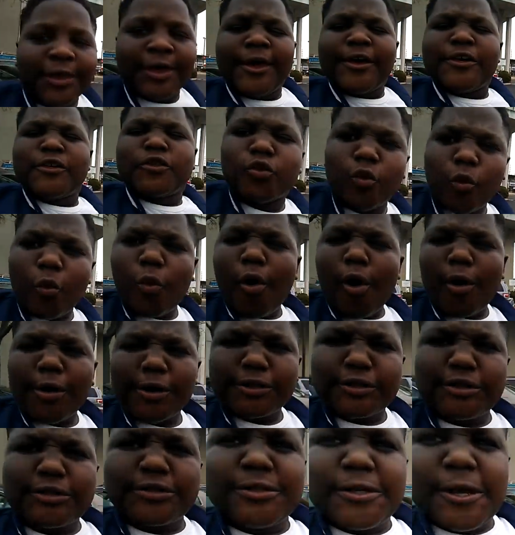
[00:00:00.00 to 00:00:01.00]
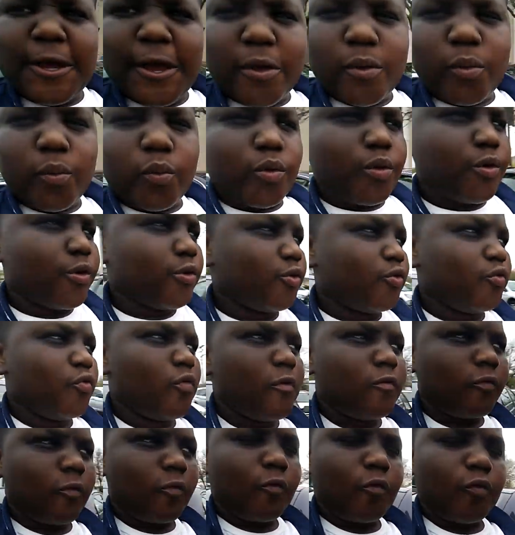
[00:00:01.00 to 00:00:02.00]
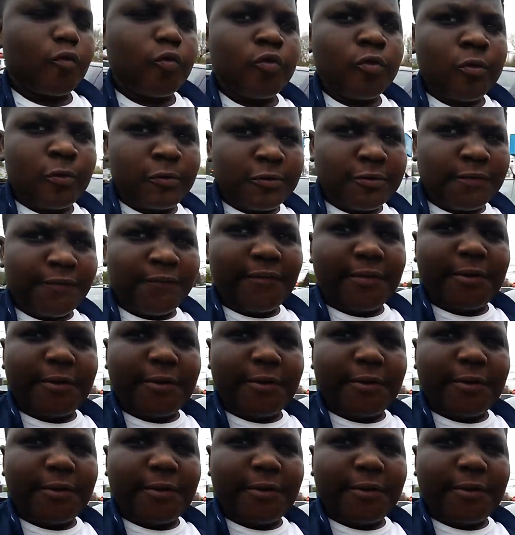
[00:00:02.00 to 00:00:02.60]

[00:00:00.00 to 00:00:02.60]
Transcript: Hey, school on today we're gonna do a huge